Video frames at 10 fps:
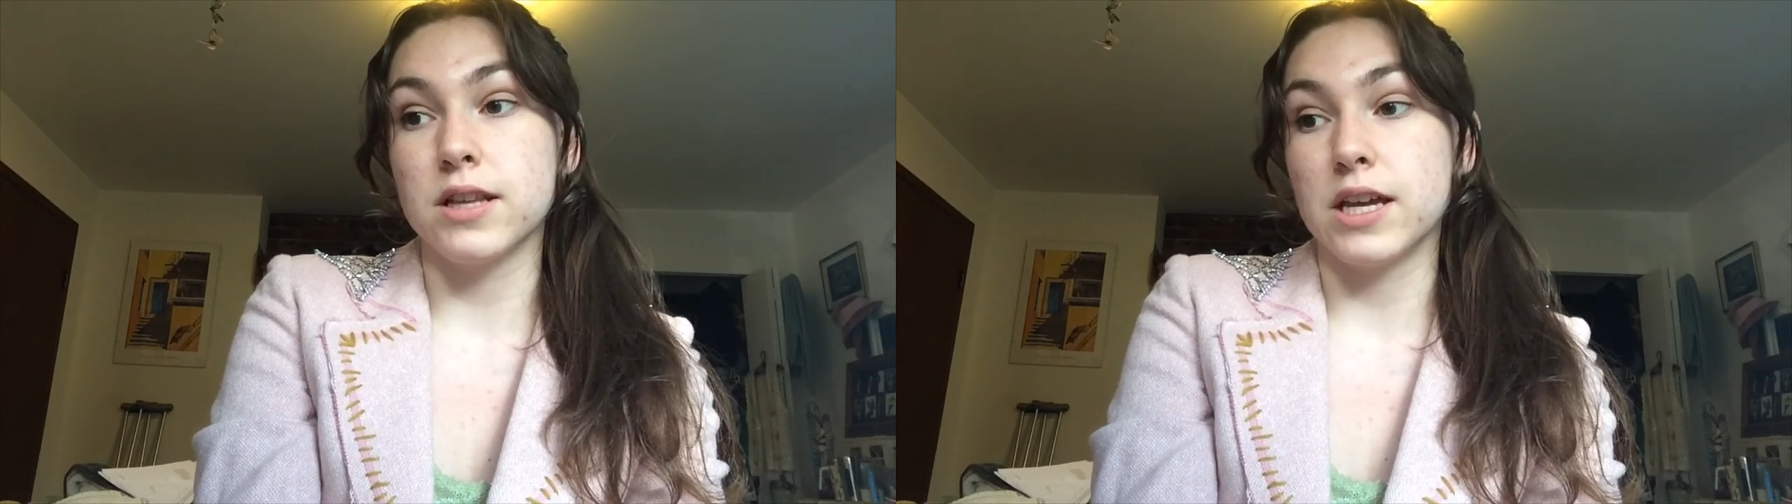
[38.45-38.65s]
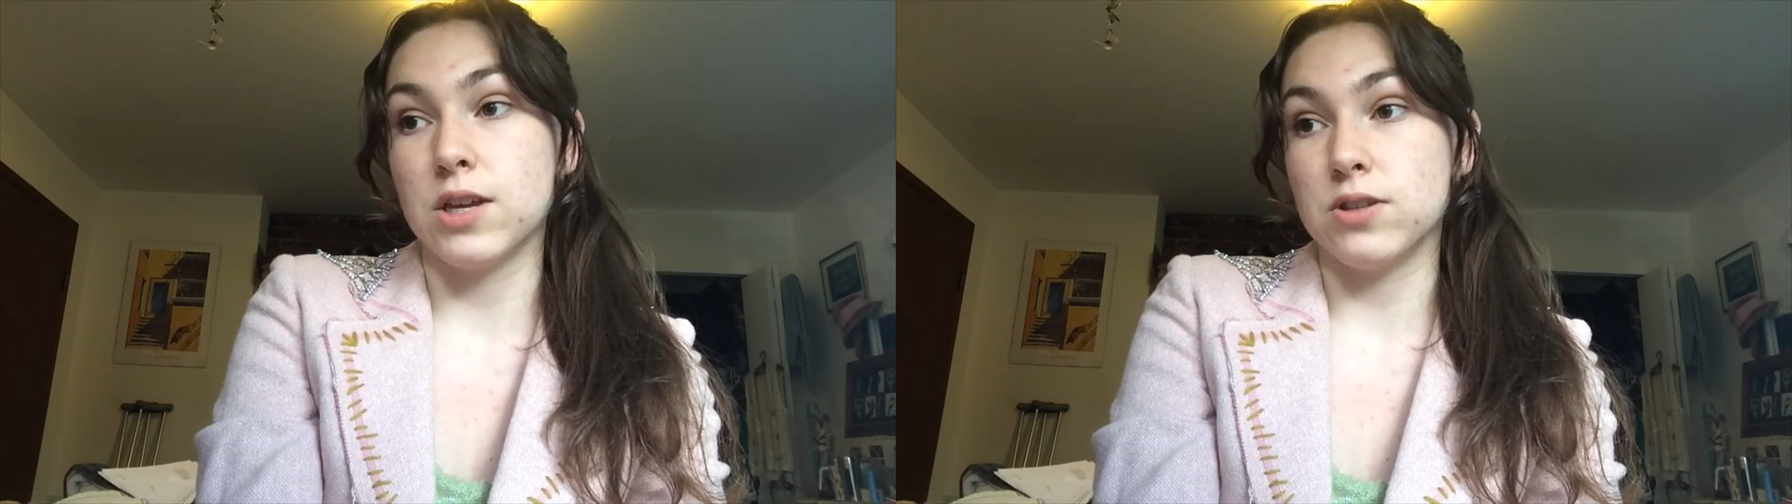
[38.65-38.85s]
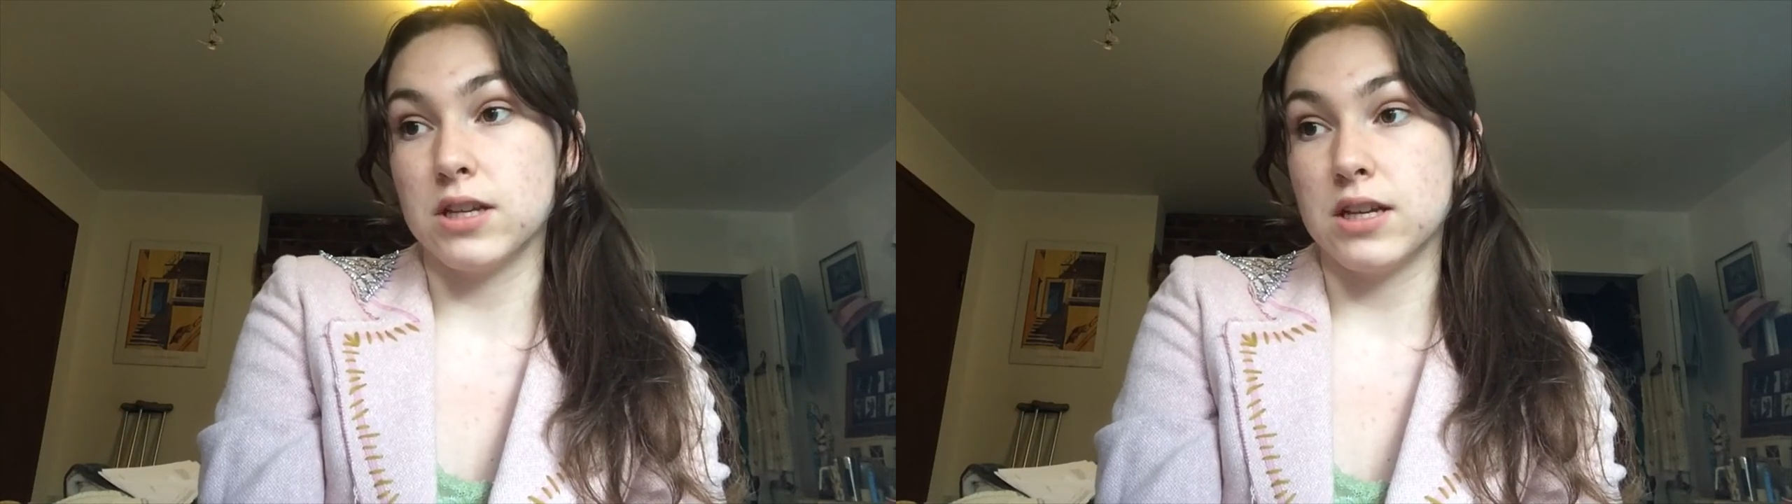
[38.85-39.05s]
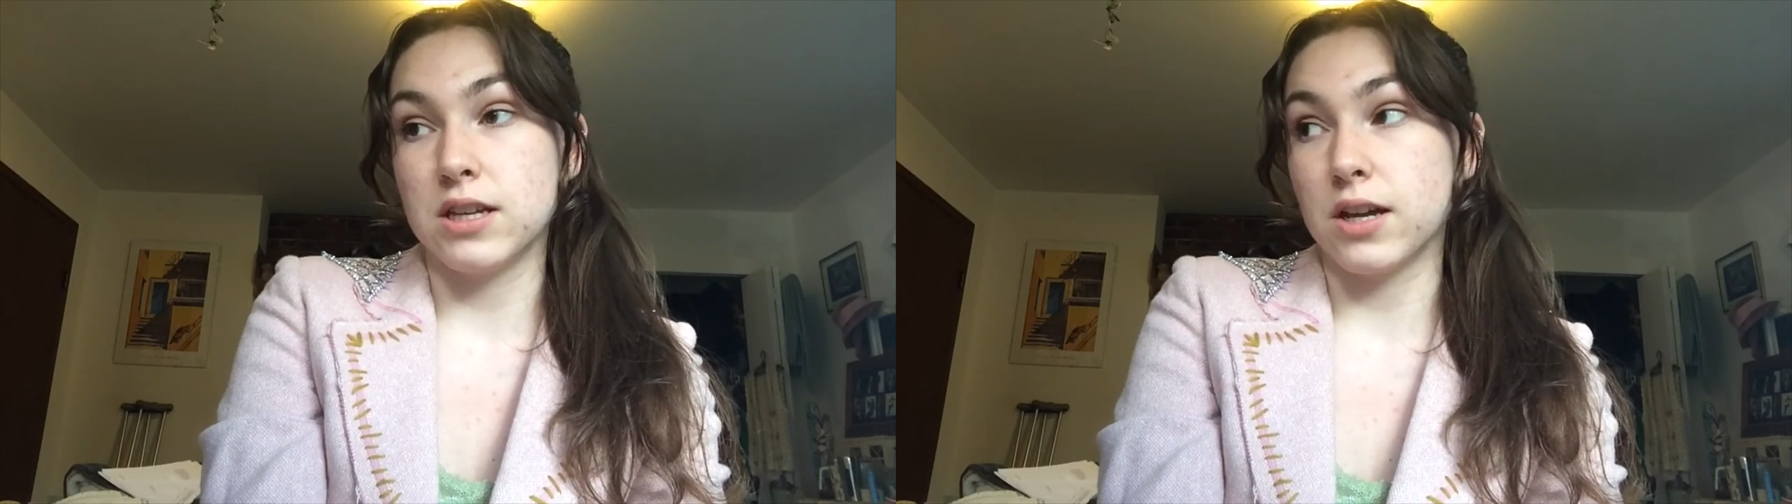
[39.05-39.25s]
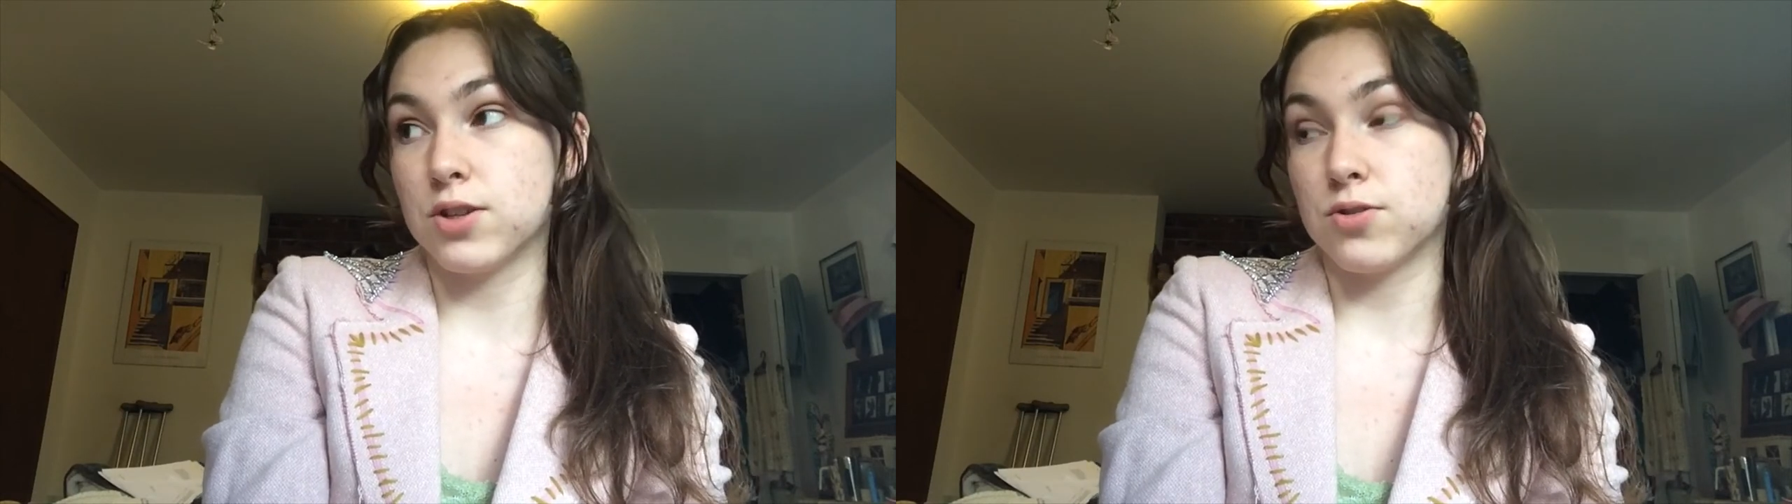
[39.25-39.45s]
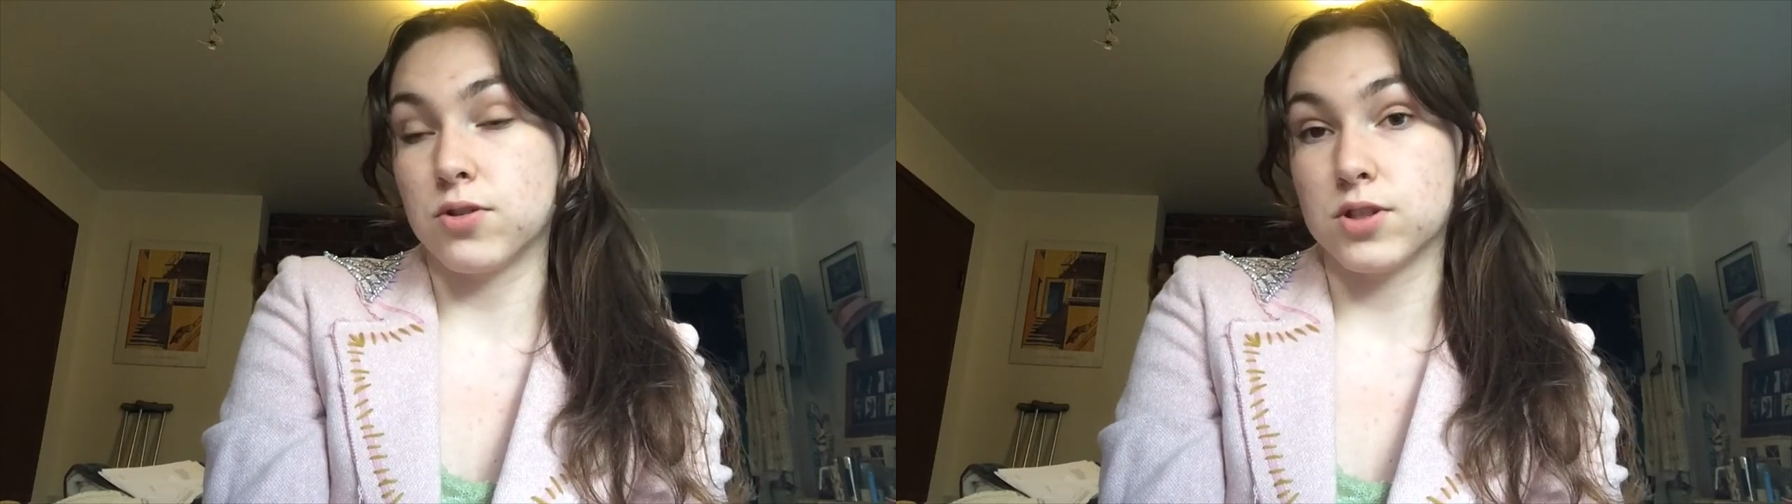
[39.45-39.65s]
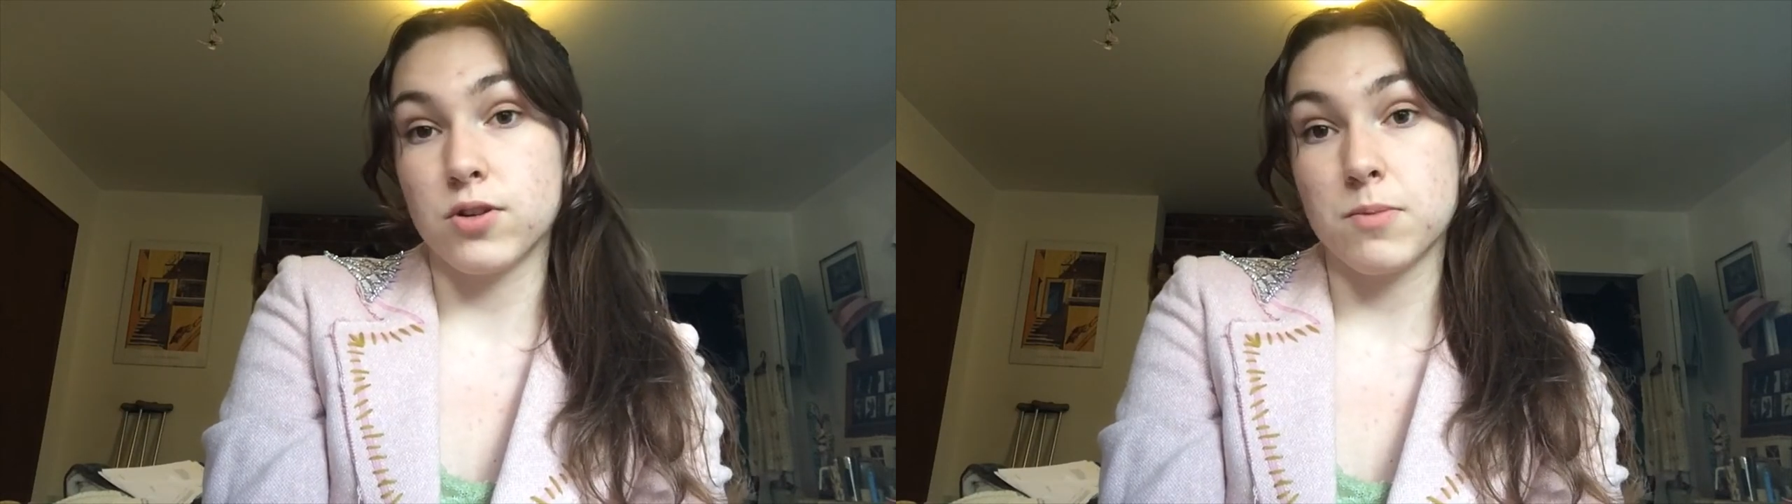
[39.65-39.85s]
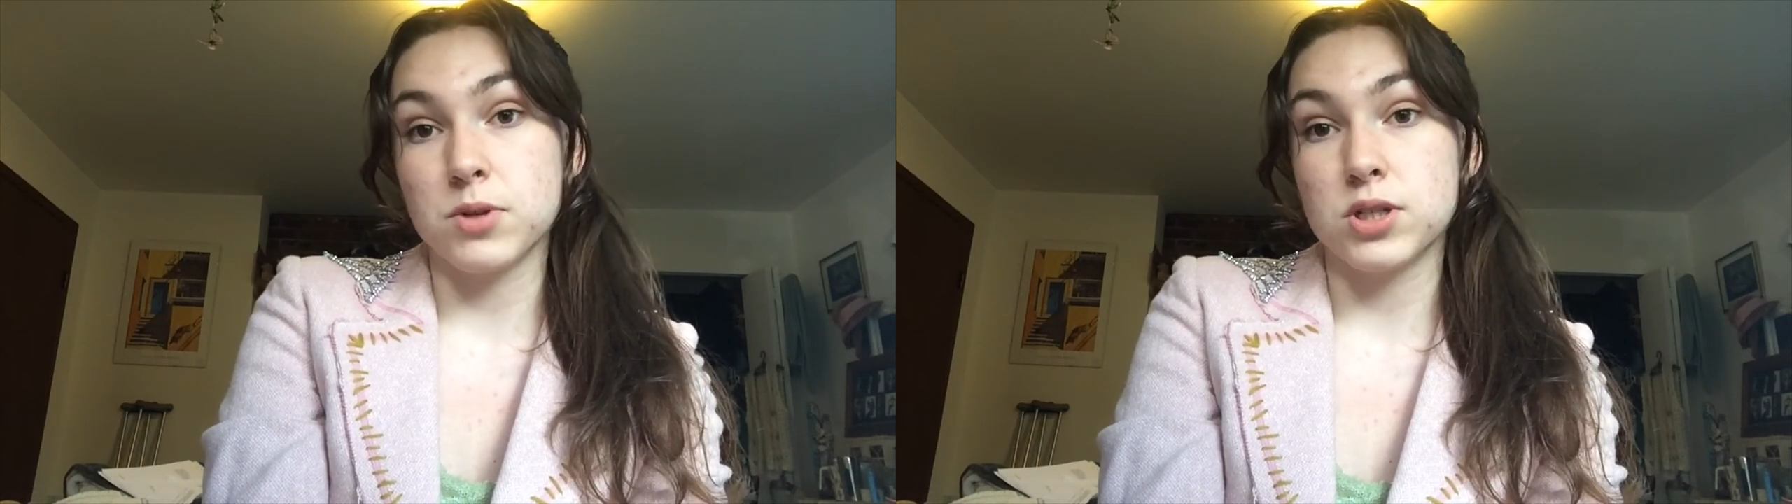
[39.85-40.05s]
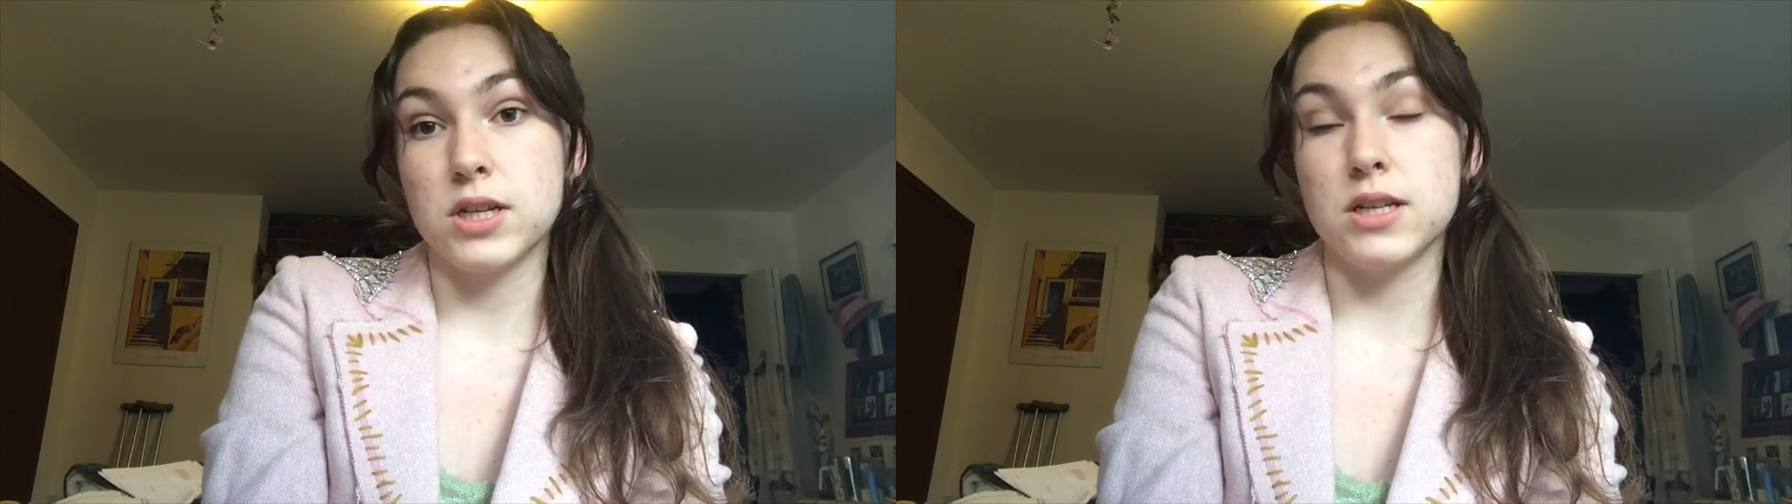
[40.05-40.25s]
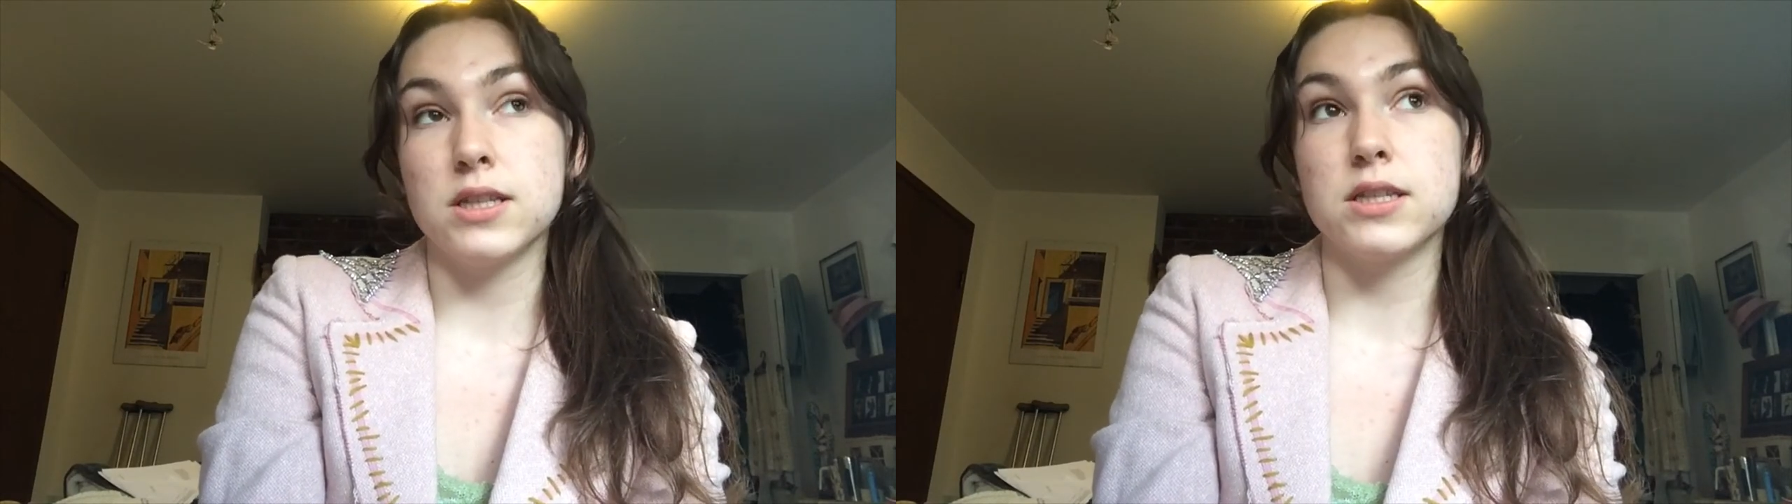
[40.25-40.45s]
like using industrial sewing
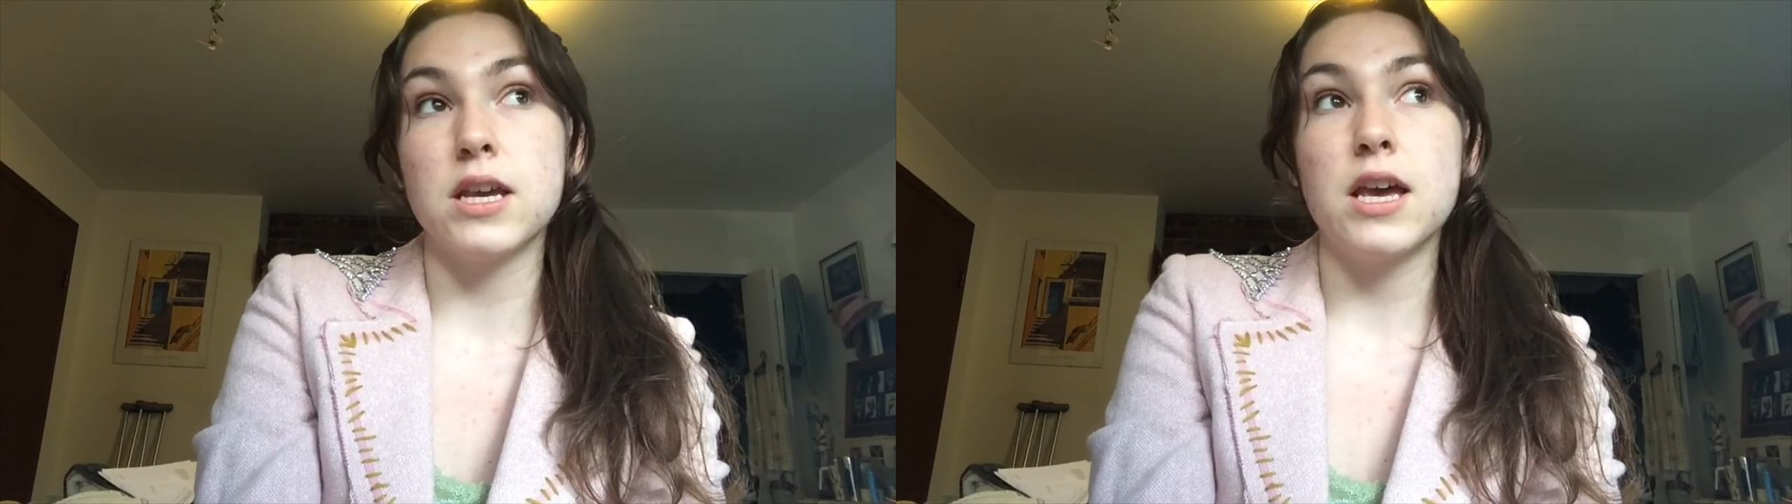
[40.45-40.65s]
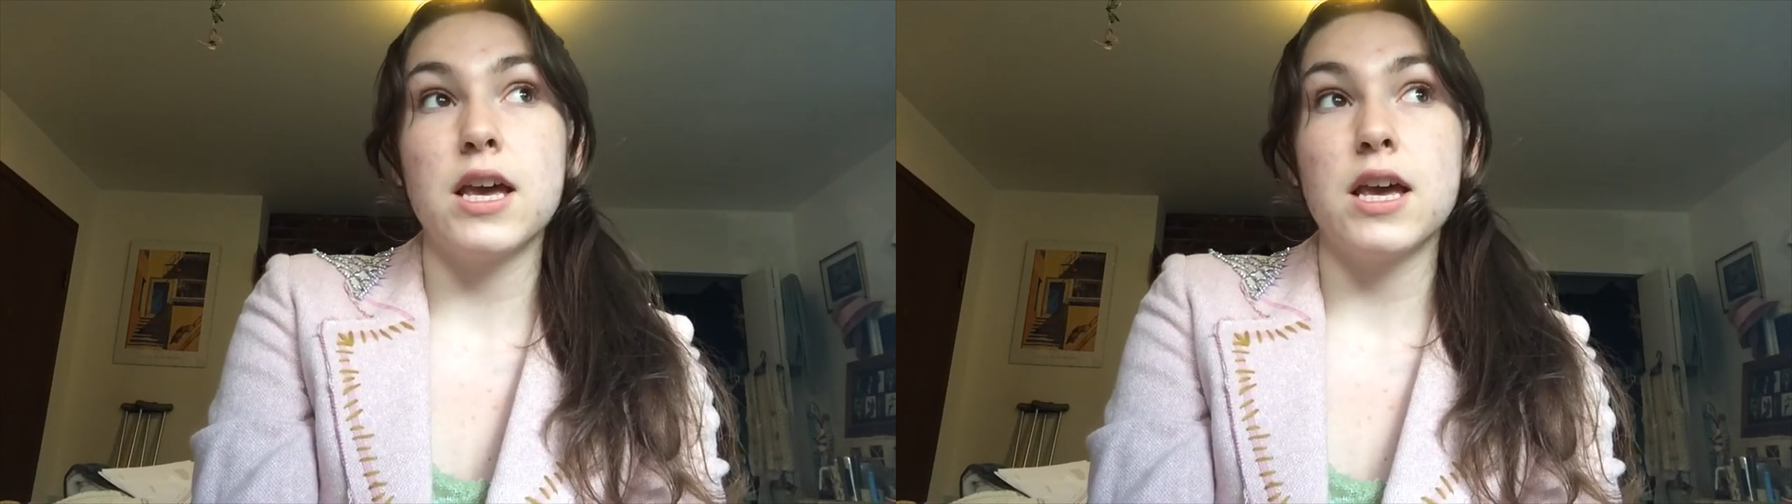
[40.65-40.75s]
machines